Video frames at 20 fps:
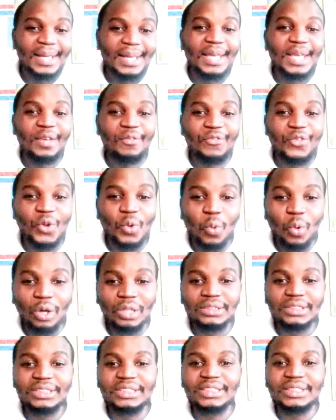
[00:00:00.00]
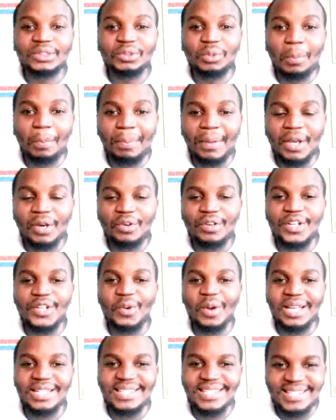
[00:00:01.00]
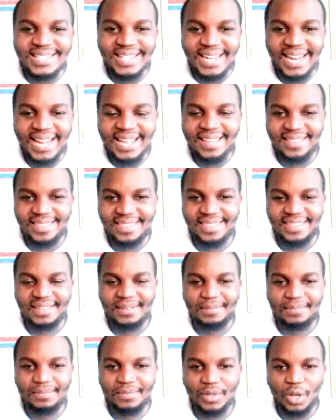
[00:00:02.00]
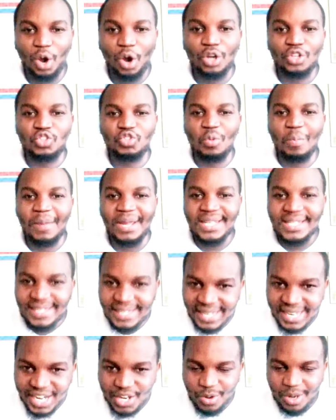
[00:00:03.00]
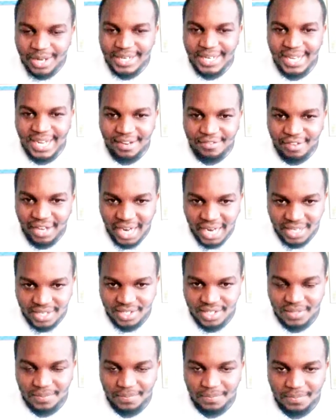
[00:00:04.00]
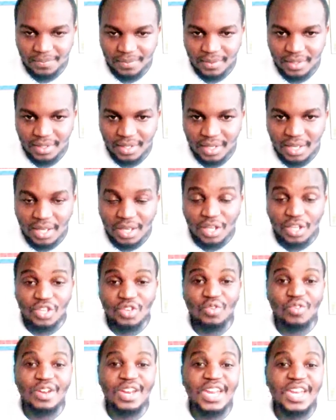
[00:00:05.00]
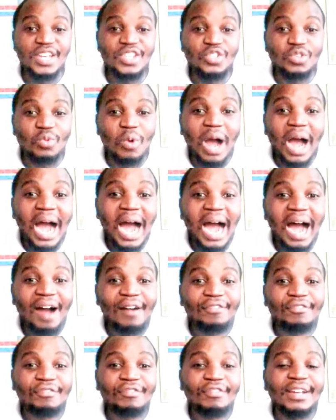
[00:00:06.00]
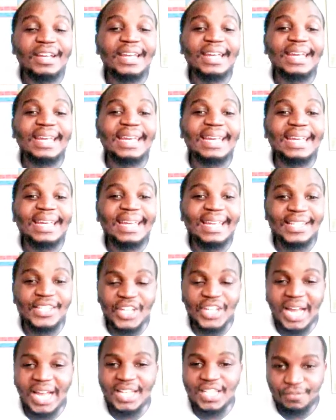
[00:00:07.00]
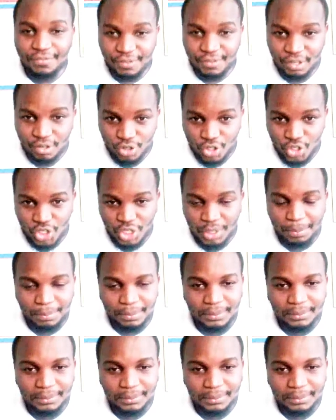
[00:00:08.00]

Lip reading: if you want to build your strength or to maintain your deliverance, you need to have a church fellowship,